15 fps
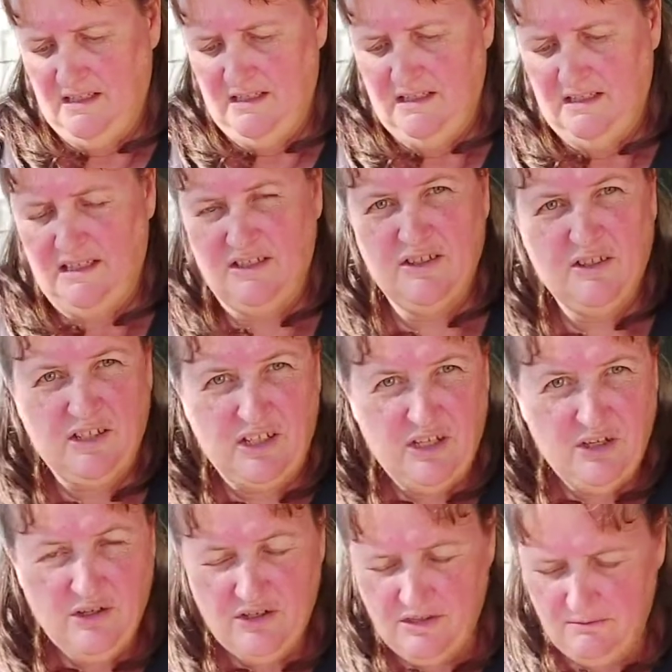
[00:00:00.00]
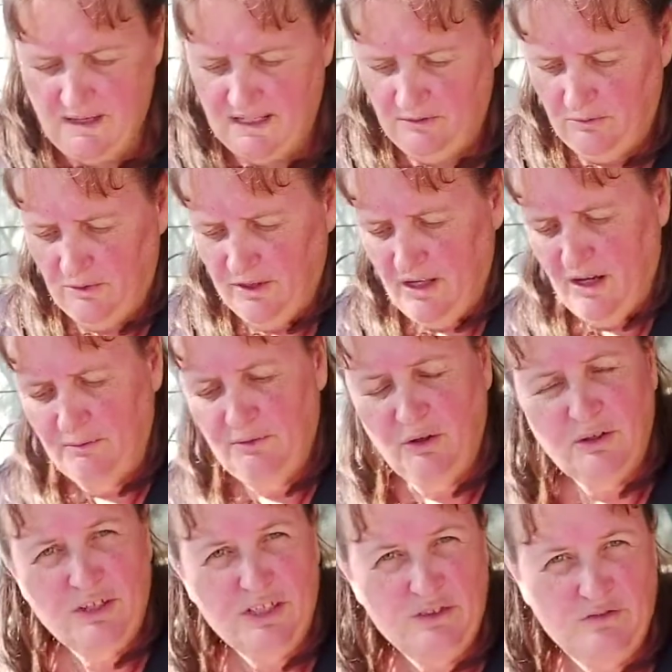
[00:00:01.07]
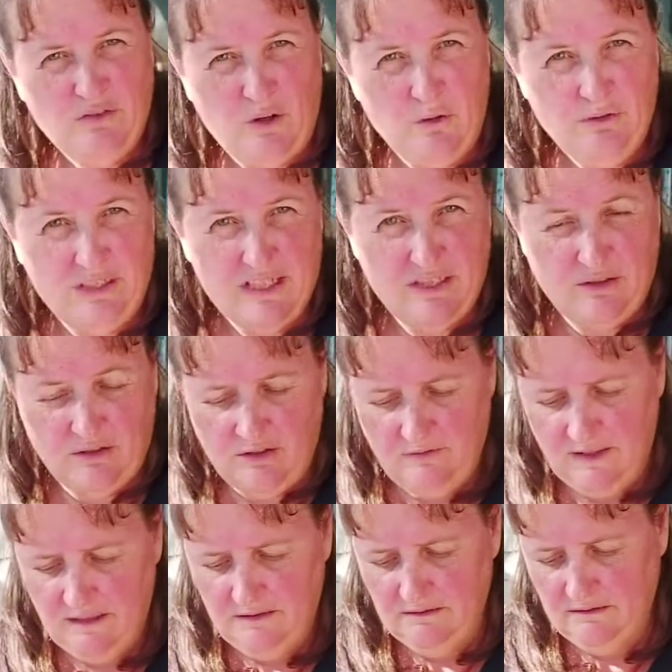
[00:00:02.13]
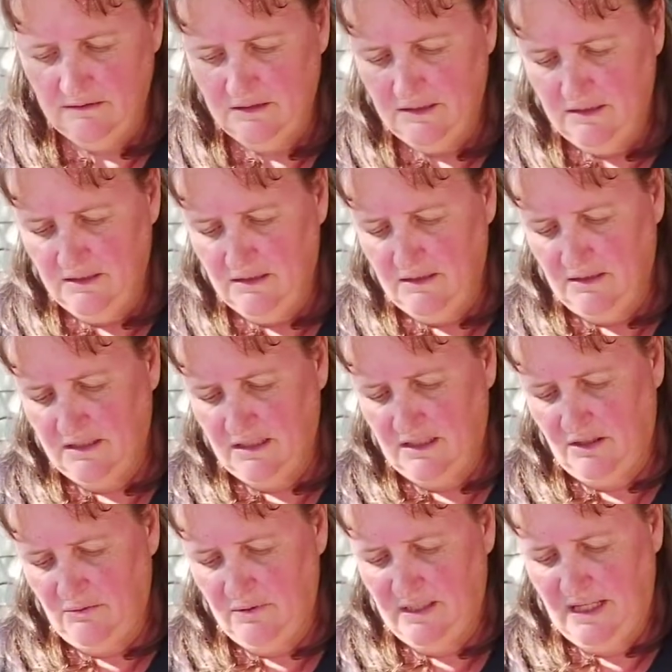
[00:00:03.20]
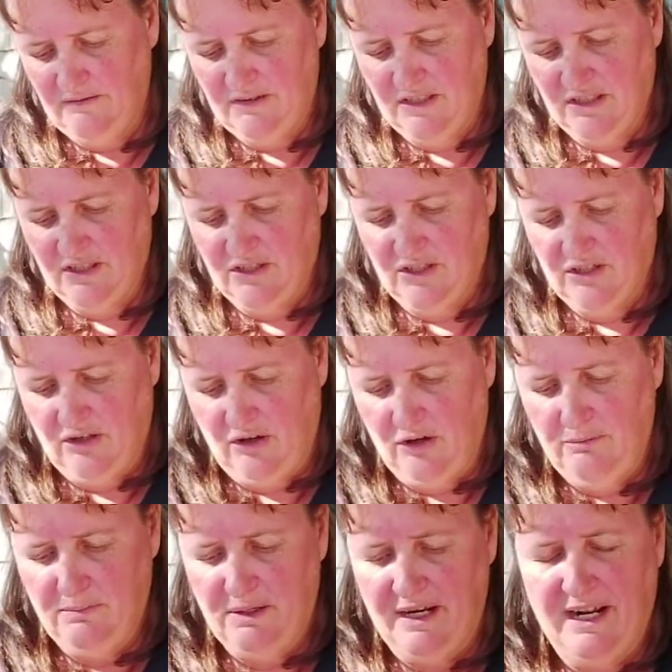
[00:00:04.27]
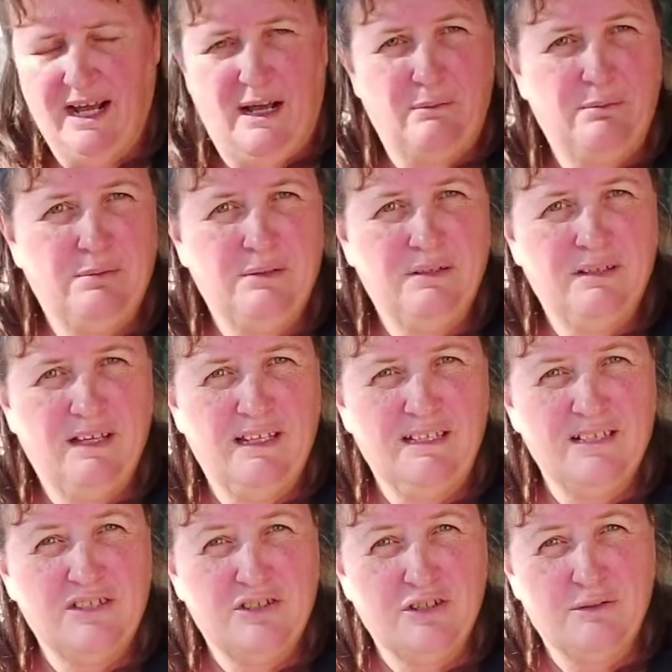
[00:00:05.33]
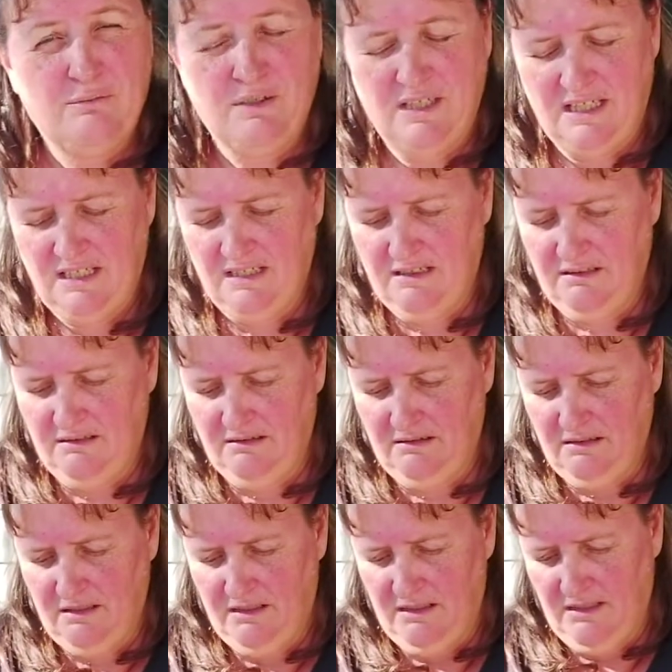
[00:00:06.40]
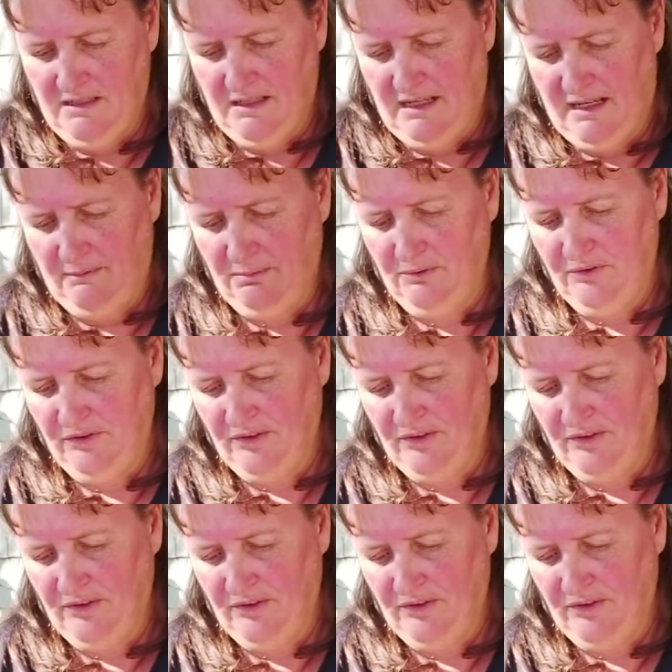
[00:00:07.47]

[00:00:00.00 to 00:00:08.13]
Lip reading: So it's not a huge amount of water. I'm not going to fold this over because I don't want to have to just open it up and disturb the apples.